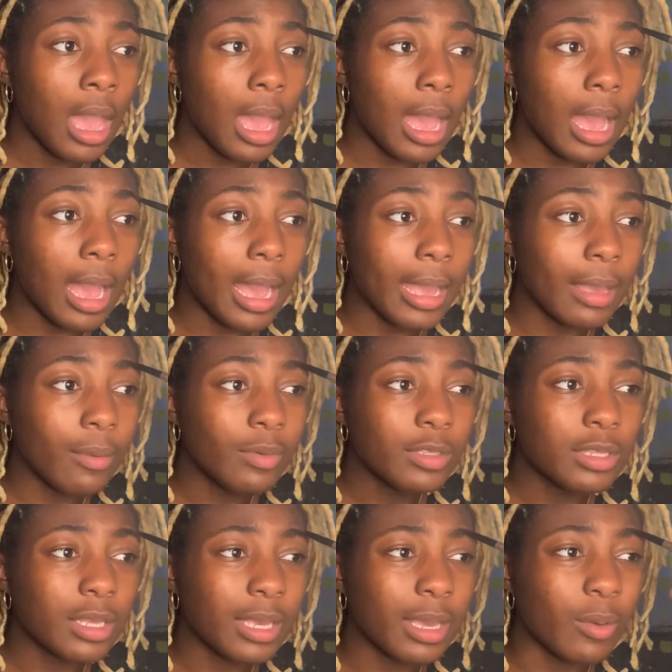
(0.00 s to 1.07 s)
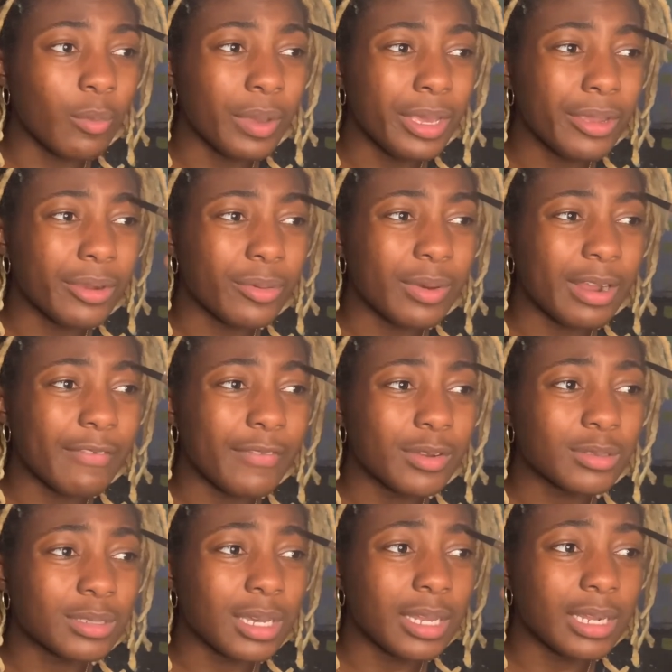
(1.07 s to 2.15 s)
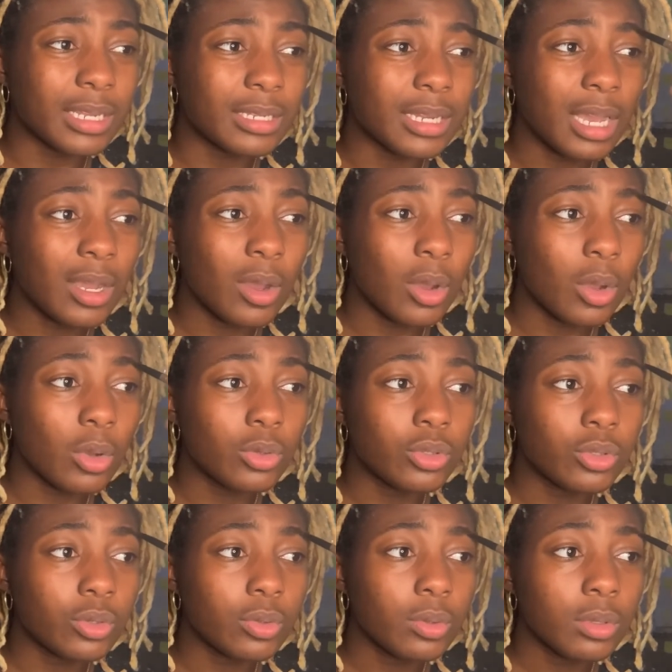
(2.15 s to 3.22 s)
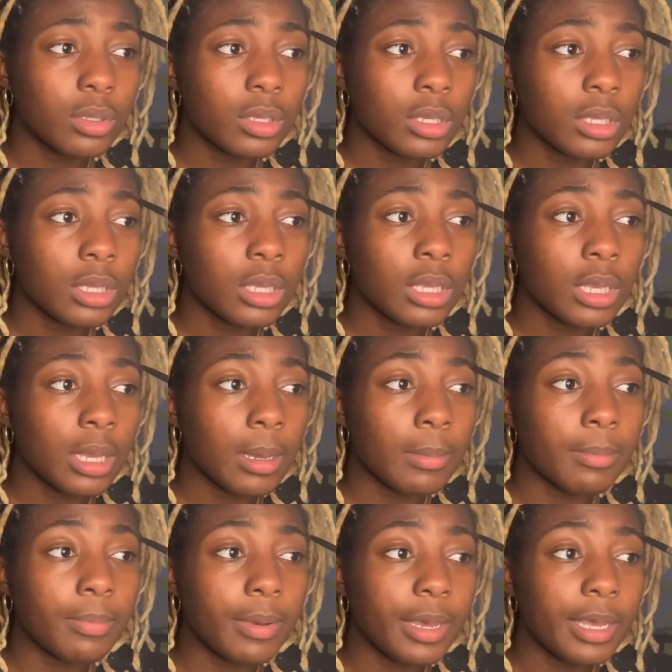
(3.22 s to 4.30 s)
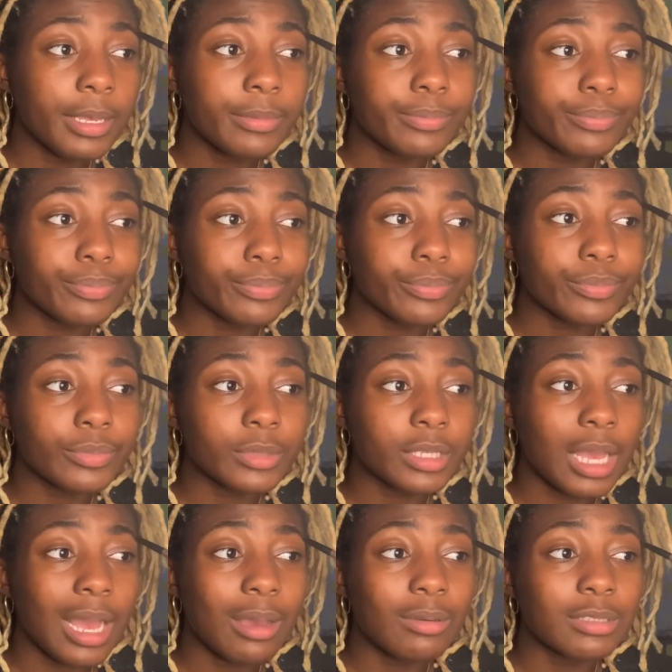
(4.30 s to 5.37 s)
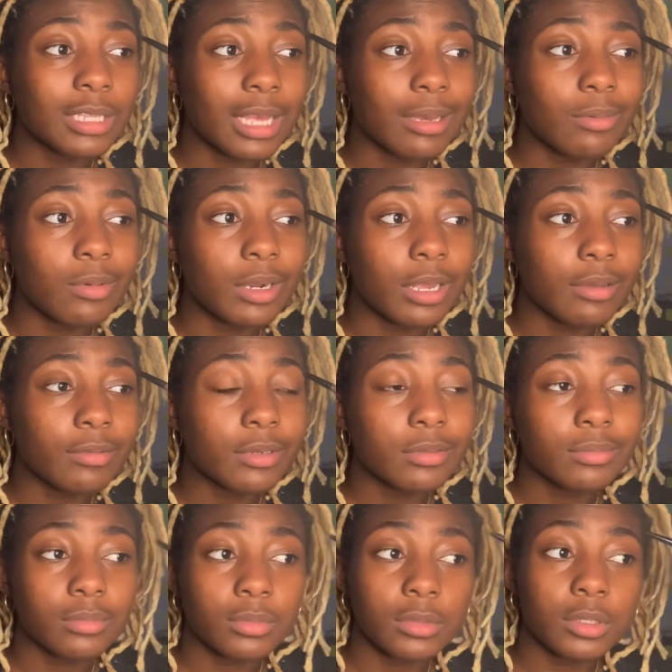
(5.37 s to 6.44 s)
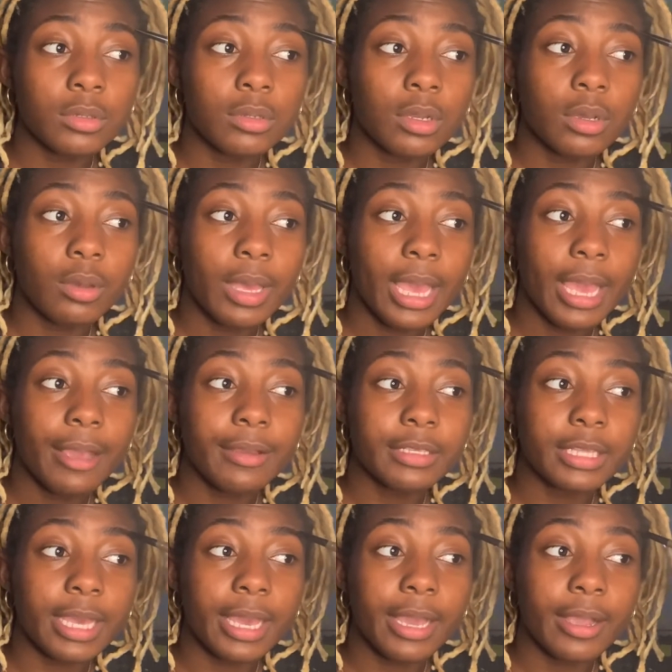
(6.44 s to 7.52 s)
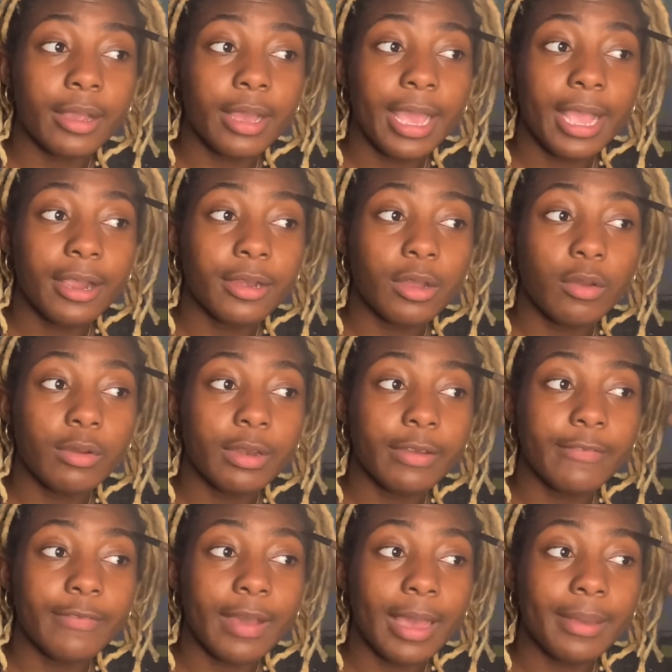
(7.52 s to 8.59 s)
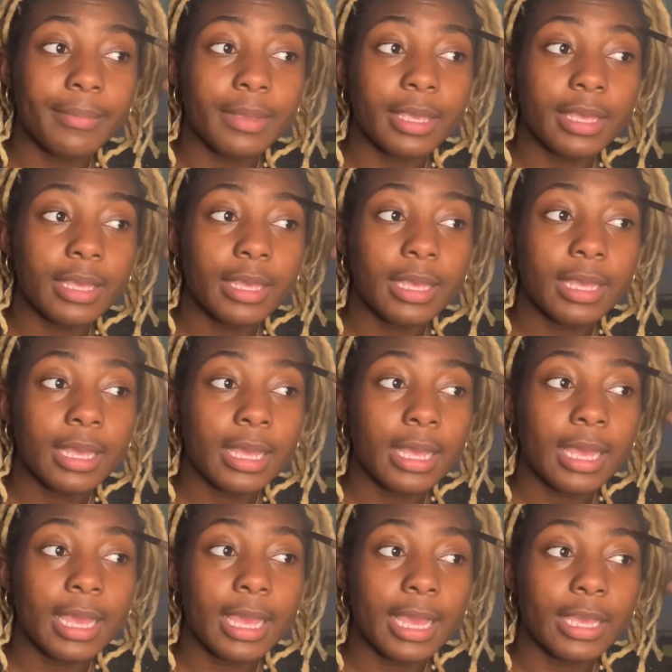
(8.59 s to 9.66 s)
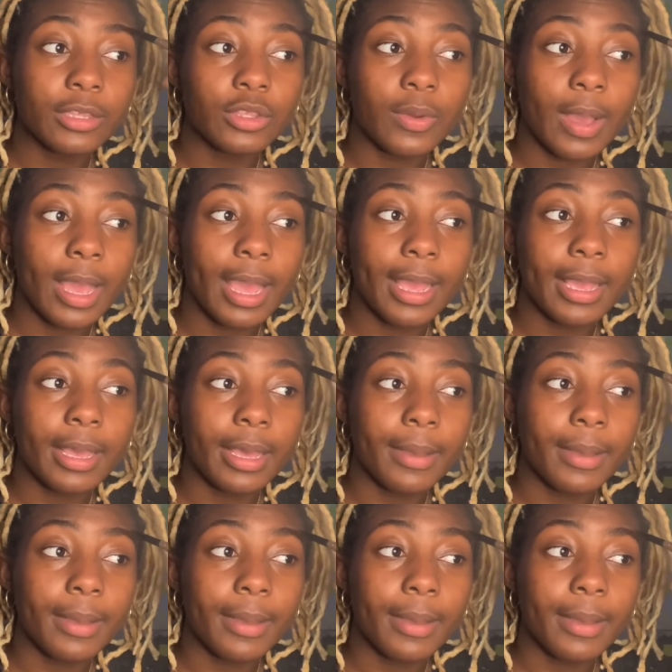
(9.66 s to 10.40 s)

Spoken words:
it was looking weird when I first cut it. Not gonna hold you. But I was like, whatever. You know, hair is hair. Hair don't define me. And so I had cut my